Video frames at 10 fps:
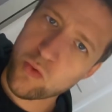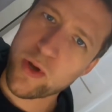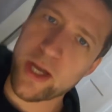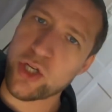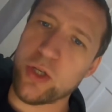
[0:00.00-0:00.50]

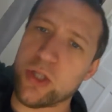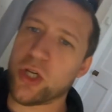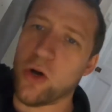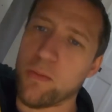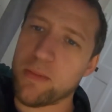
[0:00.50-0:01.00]
Where shall
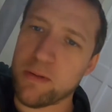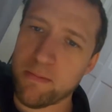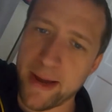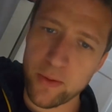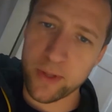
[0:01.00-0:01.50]
Tom
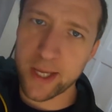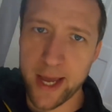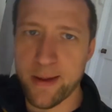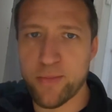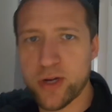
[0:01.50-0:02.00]
mount the
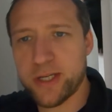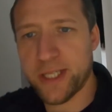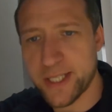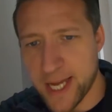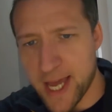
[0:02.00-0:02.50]
camera
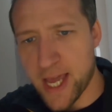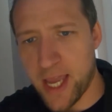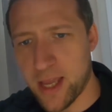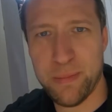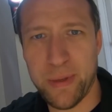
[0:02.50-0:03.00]

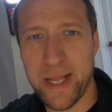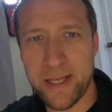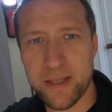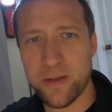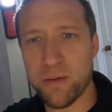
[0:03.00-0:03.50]
today?
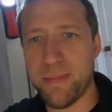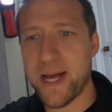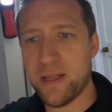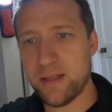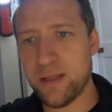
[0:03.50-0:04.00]
Place your
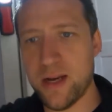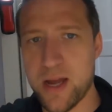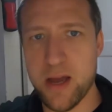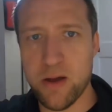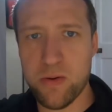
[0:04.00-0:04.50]
bets
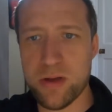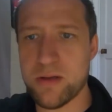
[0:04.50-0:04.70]
now.